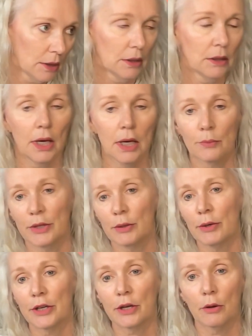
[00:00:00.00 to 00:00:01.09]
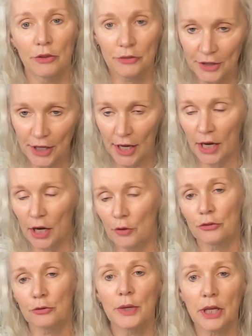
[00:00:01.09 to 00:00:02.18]
I don't really want to go this day or
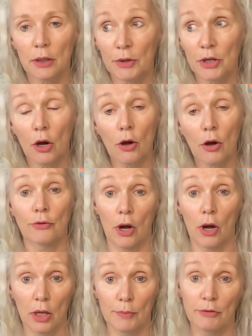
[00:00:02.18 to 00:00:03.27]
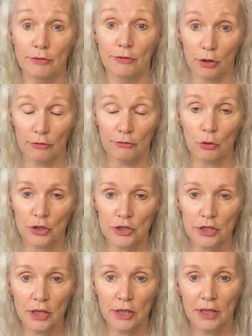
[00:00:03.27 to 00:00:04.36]
this week, but overall, I've been very
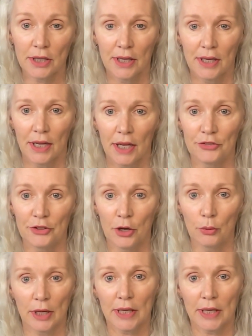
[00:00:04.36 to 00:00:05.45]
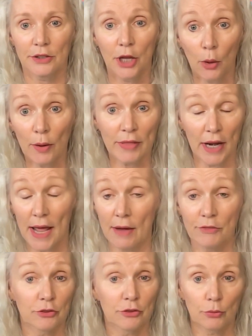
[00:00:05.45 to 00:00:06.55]
fortunate. And so knowing that I have
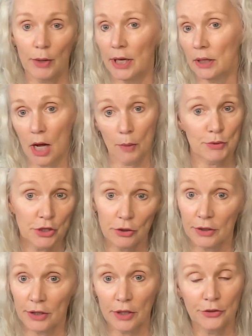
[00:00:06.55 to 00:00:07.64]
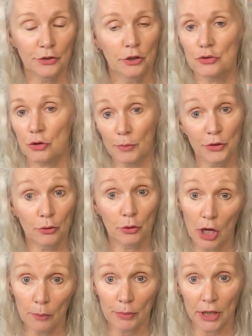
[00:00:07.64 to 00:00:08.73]
this great opportunity to contribute to a
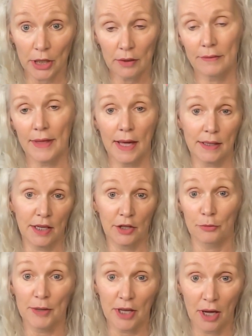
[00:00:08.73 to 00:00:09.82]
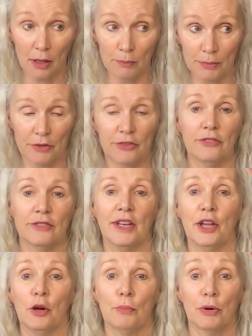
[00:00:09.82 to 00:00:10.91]
company, that gets me up. But since I
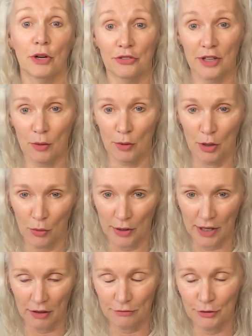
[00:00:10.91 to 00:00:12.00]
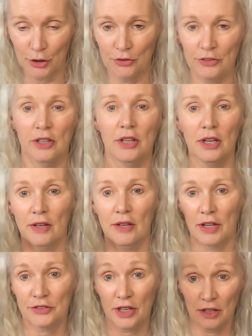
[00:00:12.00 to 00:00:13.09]
know personally I want to work out first,
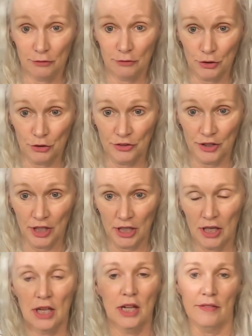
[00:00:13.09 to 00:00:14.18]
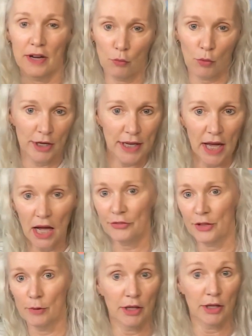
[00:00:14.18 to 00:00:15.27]
that's kind of the first thing. Then I work out,
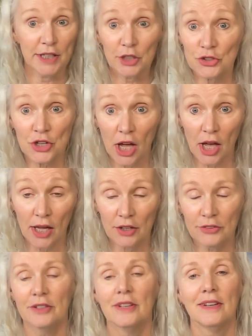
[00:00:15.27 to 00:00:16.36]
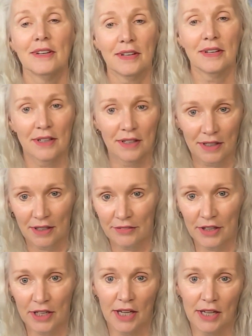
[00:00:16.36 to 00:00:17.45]
then I'm all energized.
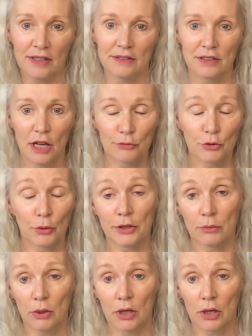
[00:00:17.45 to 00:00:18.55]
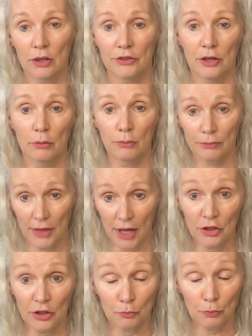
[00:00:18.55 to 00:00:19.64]
Then I love going to work. So
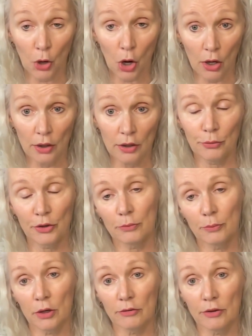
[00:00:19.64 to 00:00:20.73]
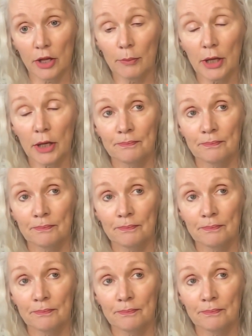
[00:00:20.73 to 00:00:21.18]
that is part of what has motivated me.